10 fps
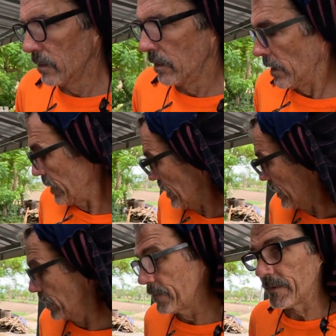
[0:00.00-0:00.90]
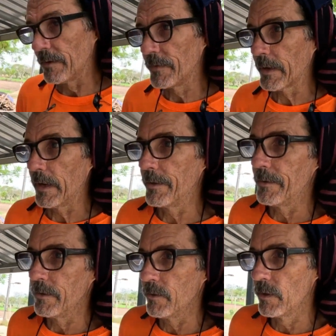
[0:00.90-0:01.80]
you know, I got other stuff I got to
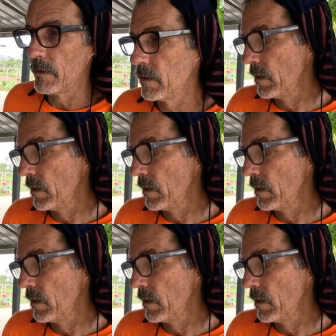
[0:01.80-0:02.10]
do.